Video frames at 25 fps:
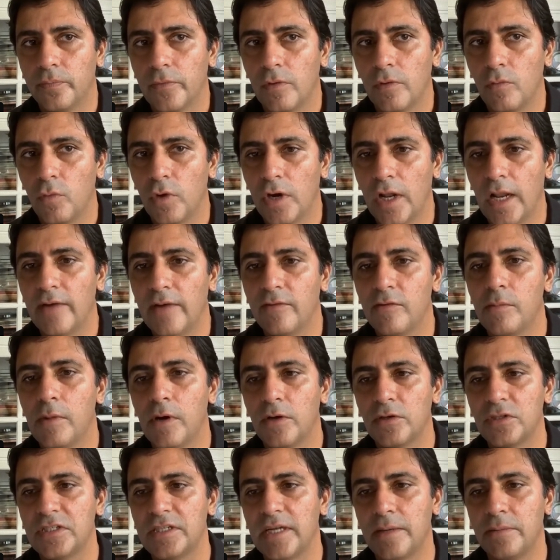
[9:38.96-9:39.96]
What I love
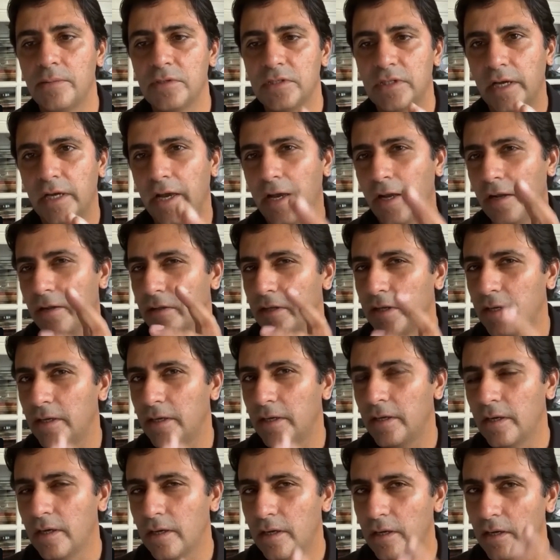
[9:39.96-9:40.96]
about STEM is again
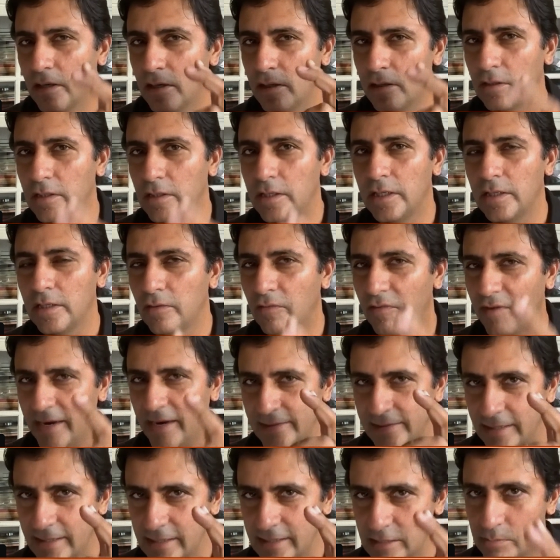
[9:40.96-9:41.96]
the
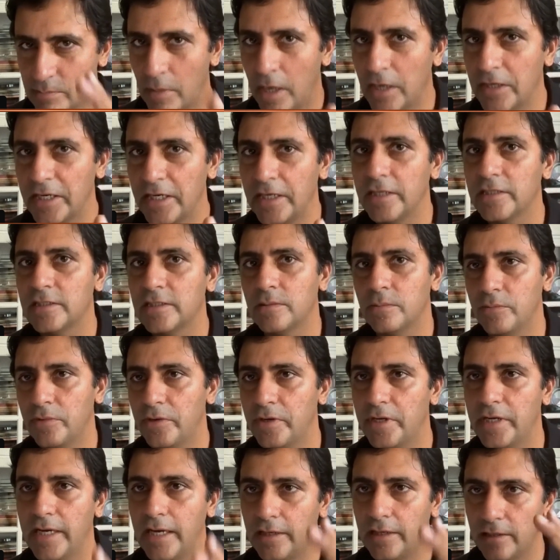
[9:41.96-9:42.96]
fact that it's
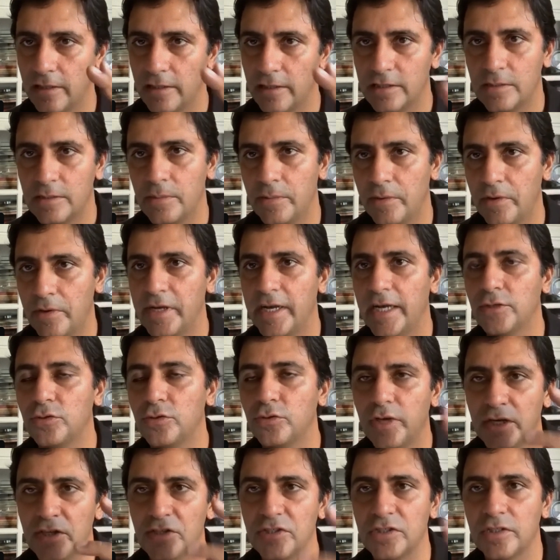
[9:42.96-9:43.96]
multidisciplinary, interdisciplinary.
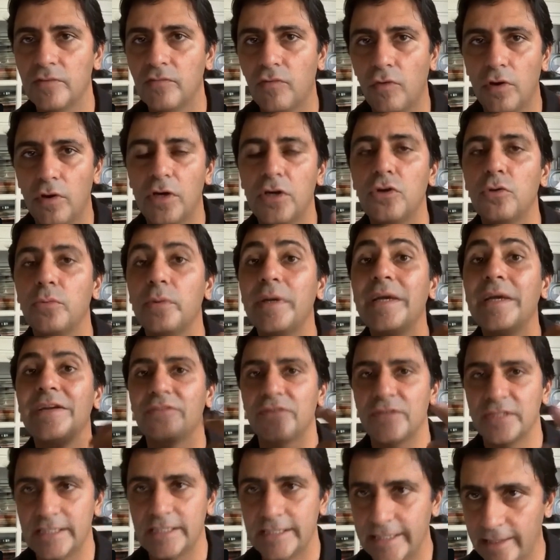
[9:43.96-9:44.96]
Education, for it to be
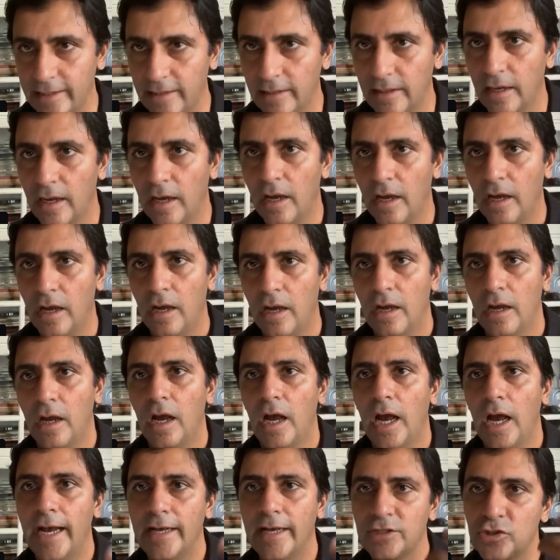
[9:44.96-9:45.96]
interesting,
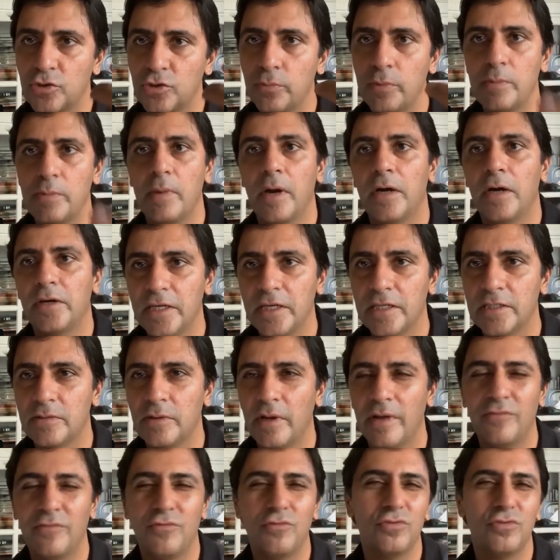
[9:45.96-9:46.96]
has to be
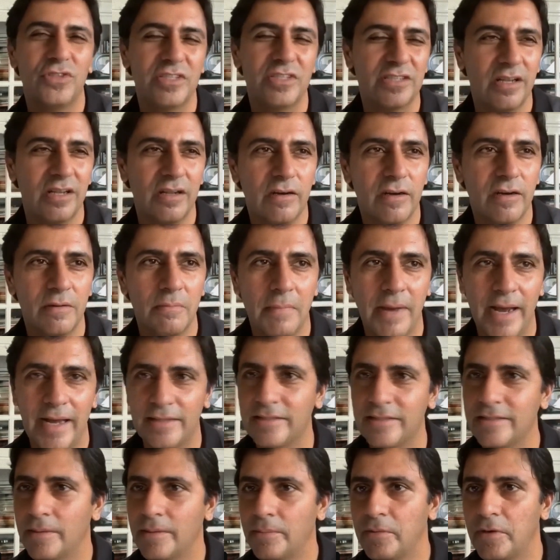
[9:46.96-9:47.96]
multidisciplinary. If you just learn
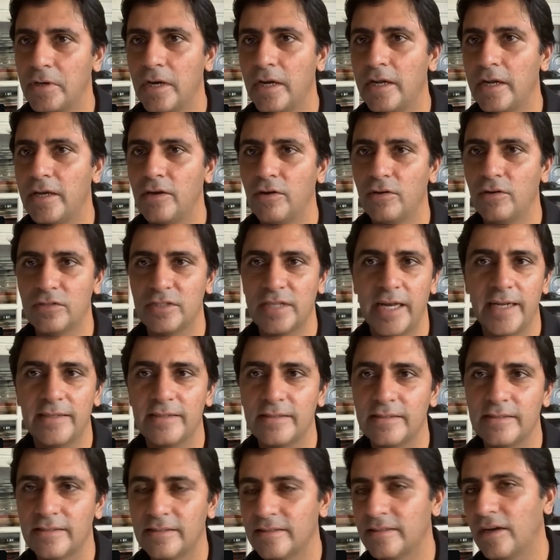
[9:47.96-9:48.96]
math separately, or
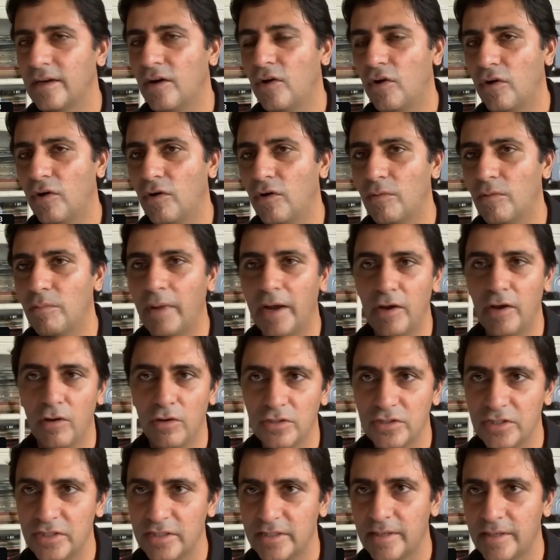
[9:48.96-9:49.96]
science or
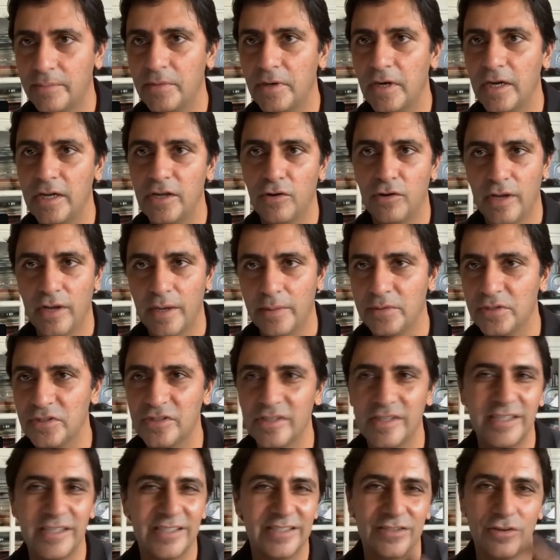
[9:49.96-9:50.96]
biology separately, or
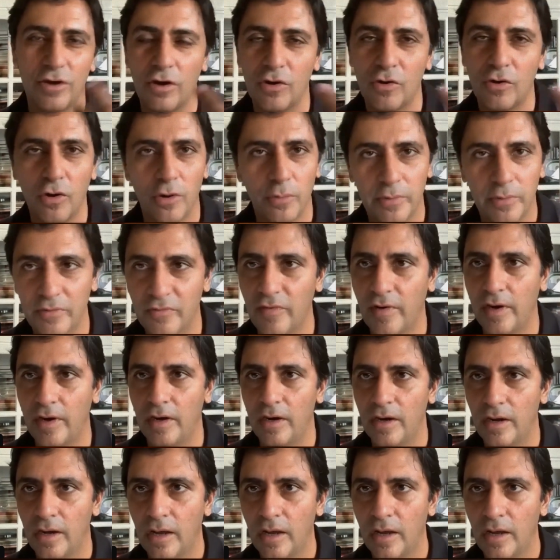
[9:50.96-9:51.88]
chemistry, it's not going to be fun.